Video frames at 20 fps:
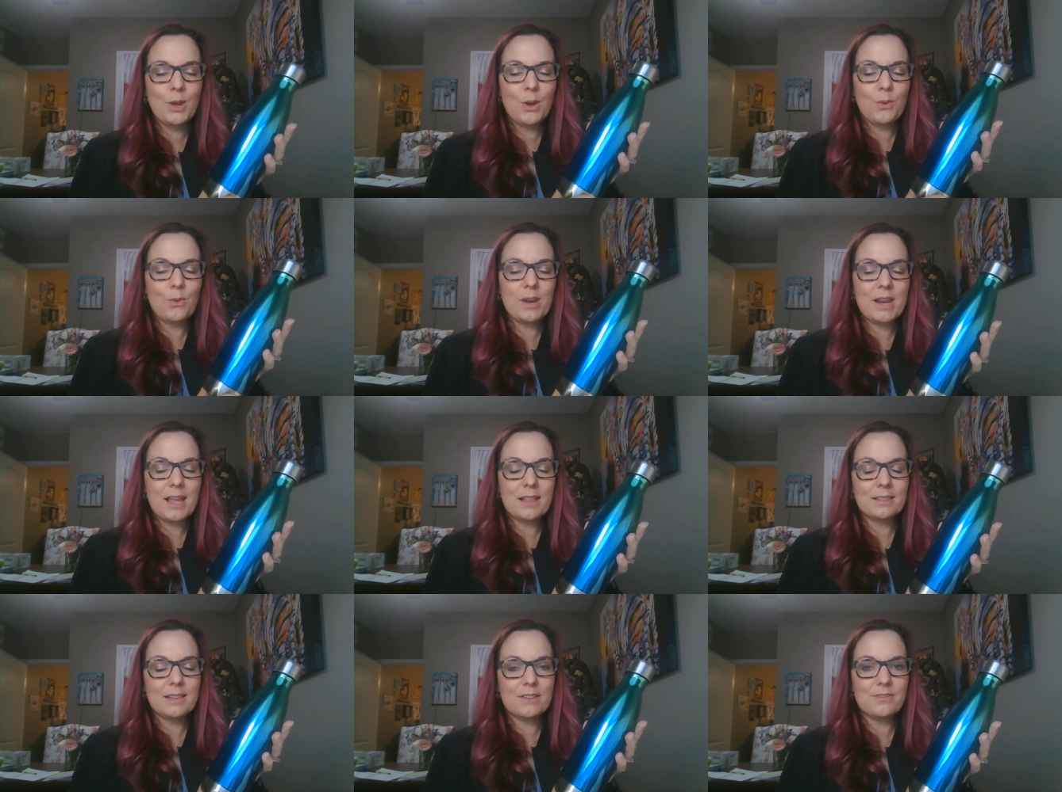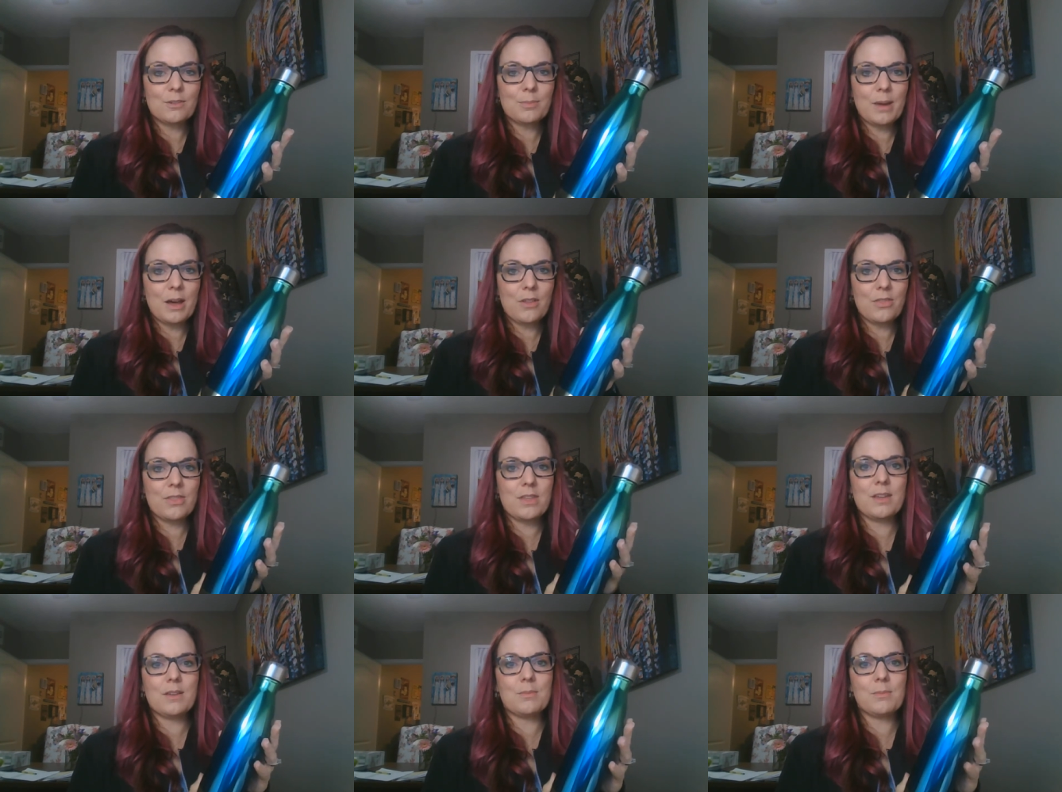What I love
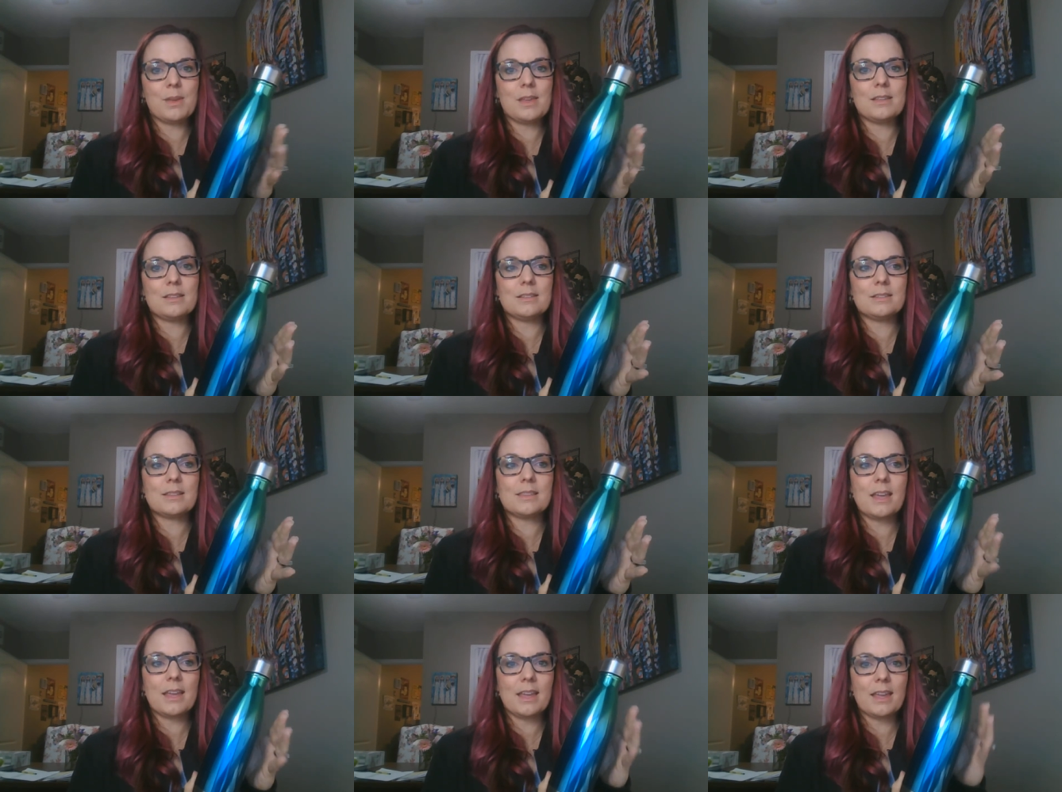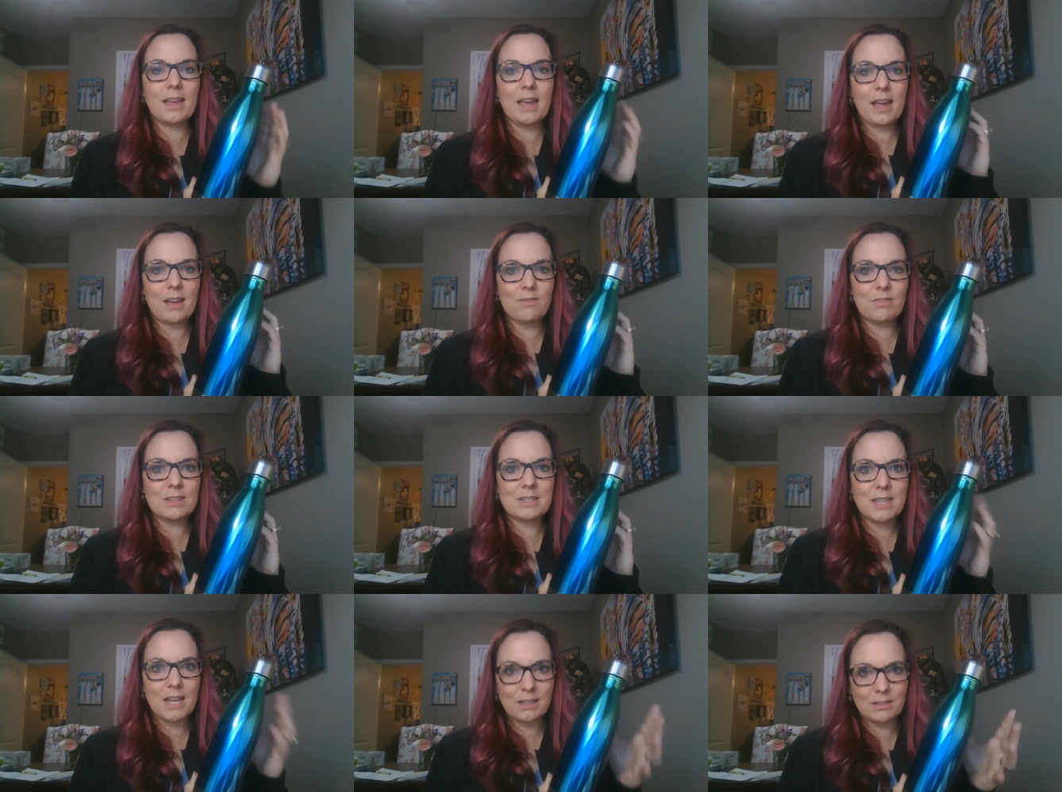about them is they have
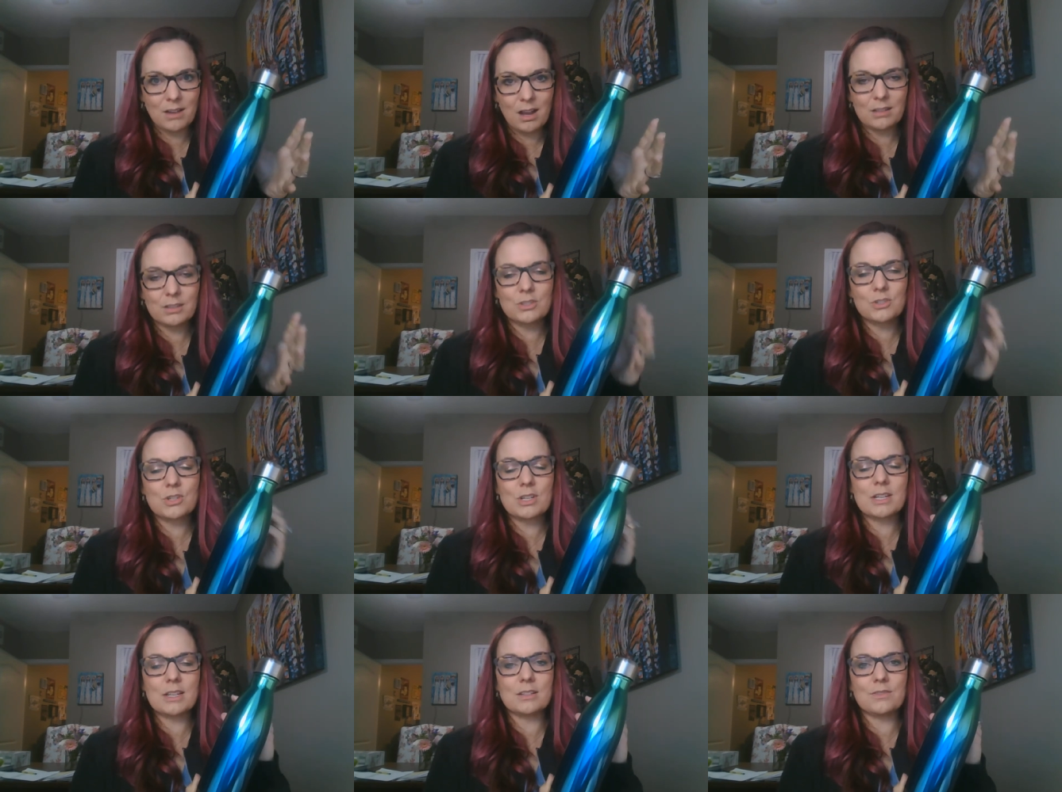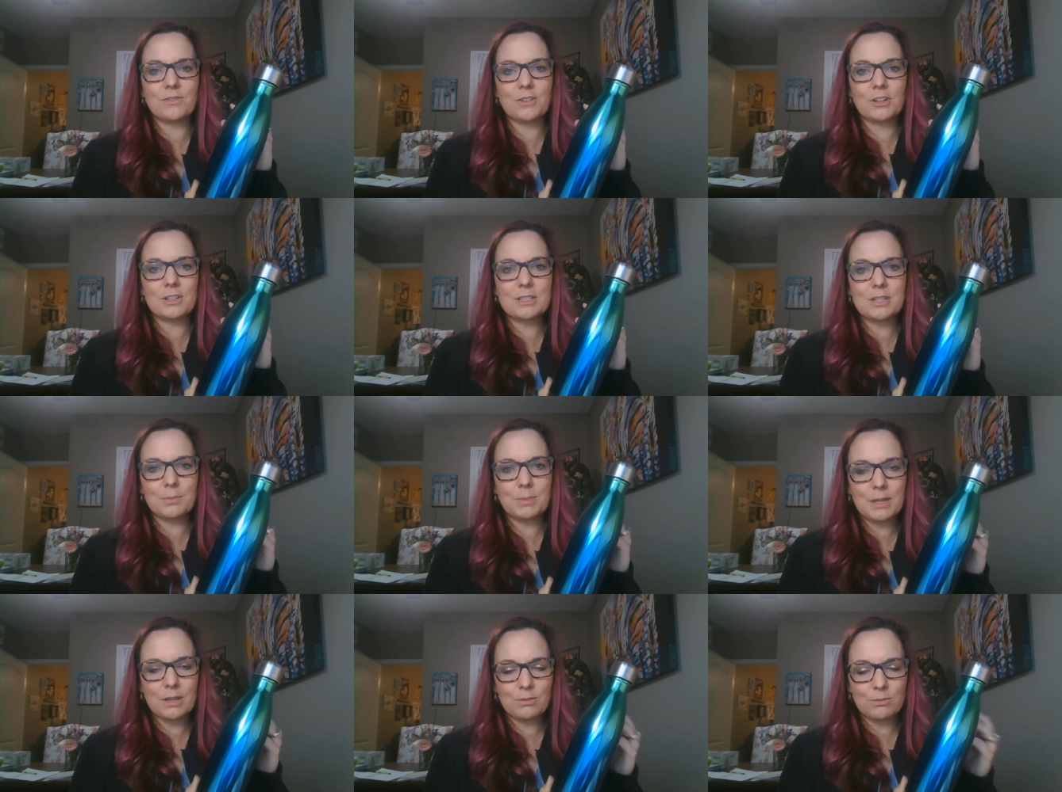the technology for it
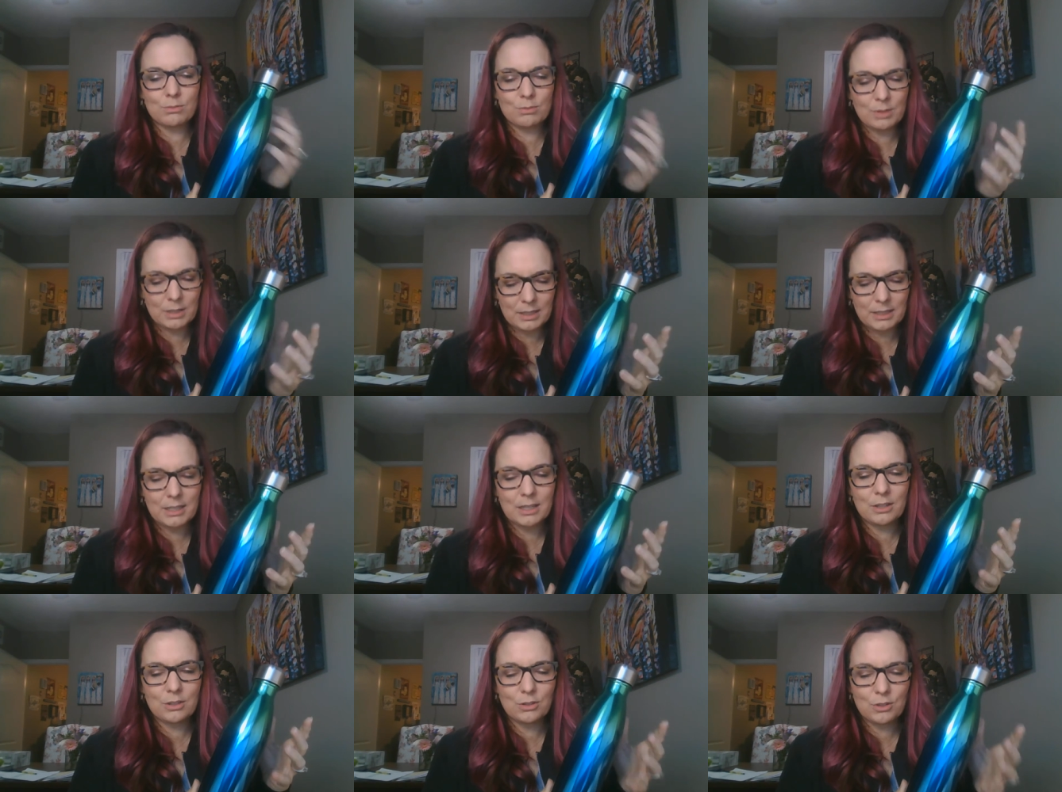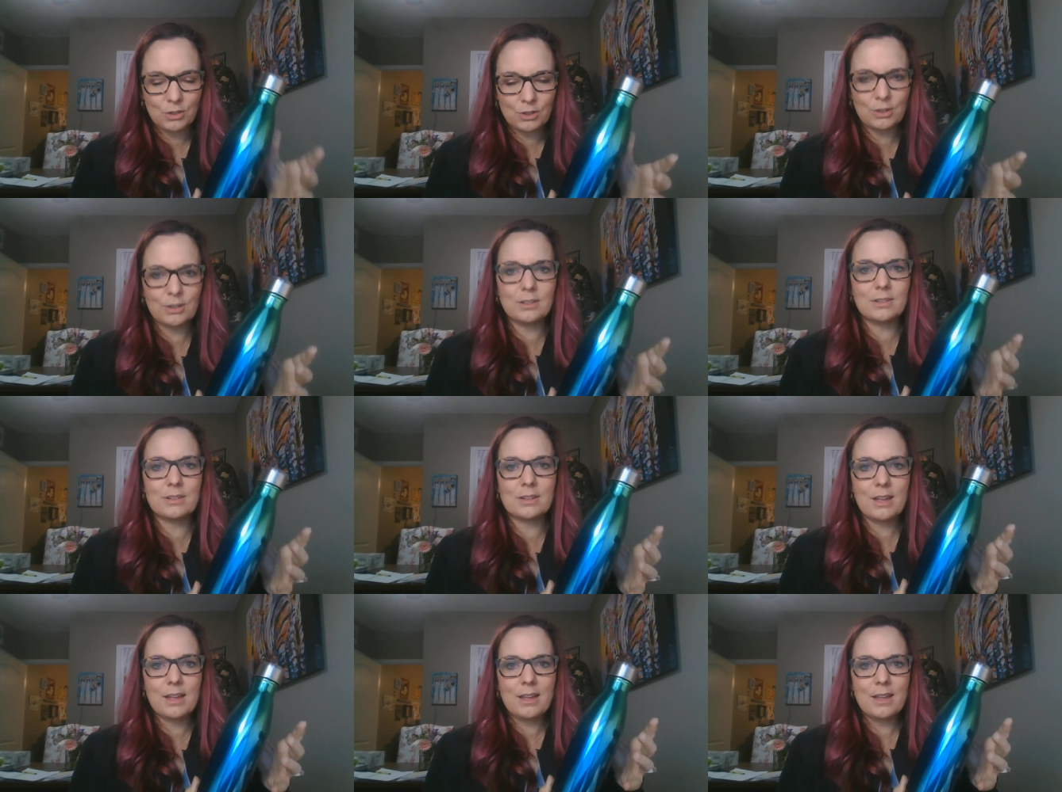to be a really good